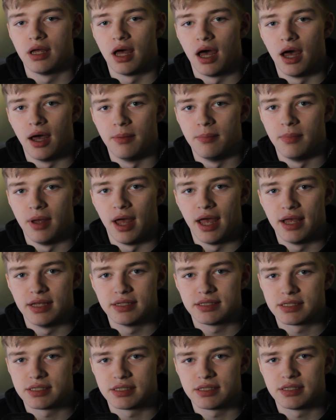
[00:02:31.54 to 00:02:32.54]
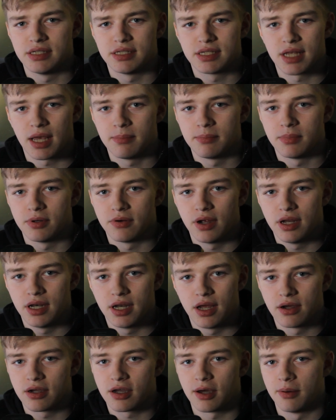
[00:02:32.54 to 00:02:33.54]
it's December right
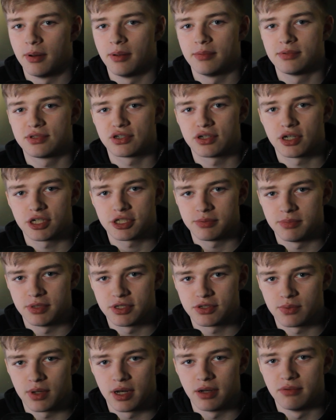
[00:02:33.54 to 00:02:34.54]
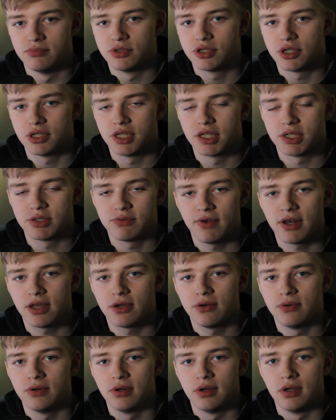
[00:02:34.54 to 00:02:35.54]
now, coming up to Christmas when I'm shooting this
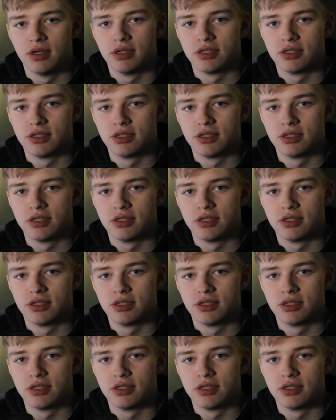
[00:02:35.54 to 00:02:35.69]
video,